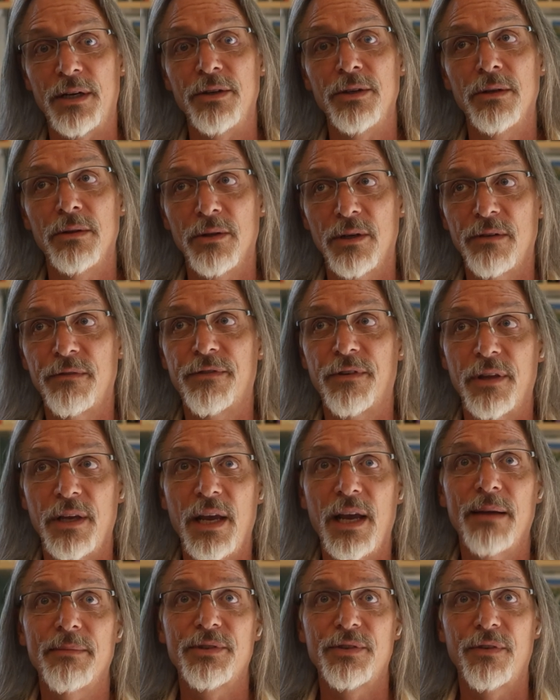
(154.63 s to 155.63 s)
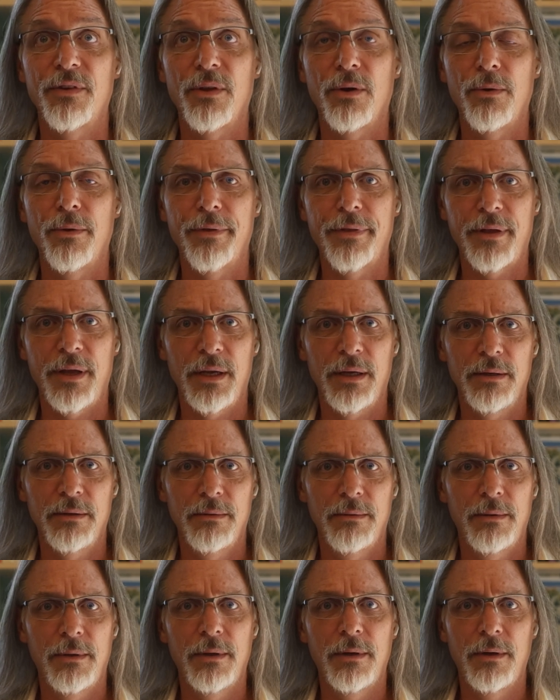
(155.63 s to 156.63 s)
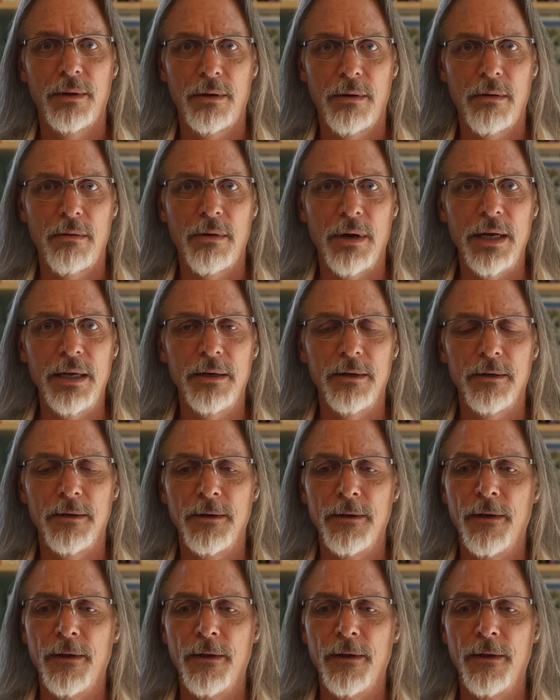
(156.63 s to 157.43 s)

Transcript: You're looking for the amps for the whole thing, right?